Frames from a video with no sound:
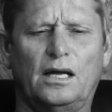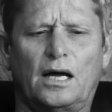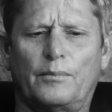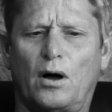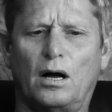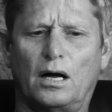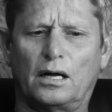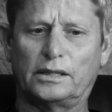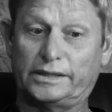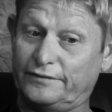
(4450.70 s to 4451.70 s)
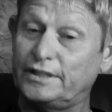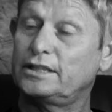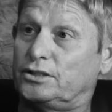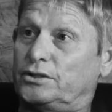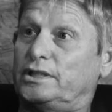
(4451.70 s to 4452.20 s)
I'm living
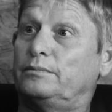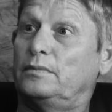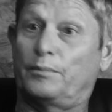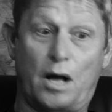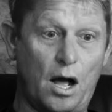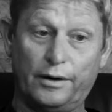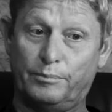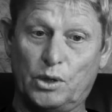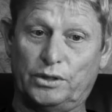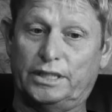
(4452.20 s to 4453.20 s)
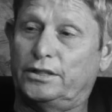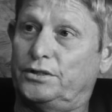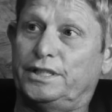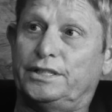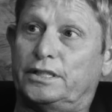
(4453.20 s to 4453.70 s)
the dream. I'm on a boat in
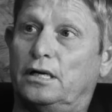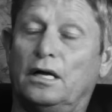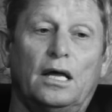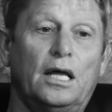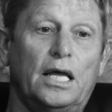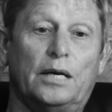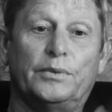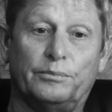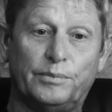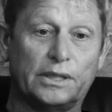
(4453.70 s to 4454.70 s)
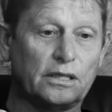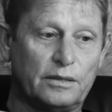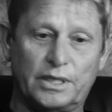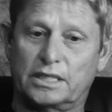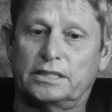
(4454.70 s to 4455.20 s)
Indonesia, and I'm in the middle of
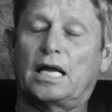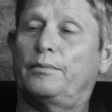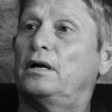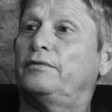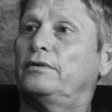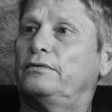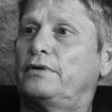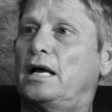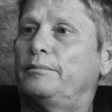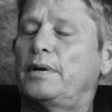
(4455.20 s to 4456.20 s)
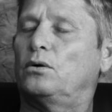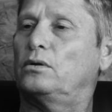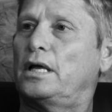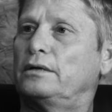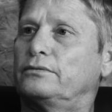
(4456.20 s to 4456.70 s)
the biggest nightmare I've ever had in my
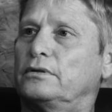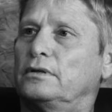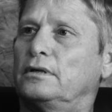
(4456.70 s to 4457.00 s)
whole life.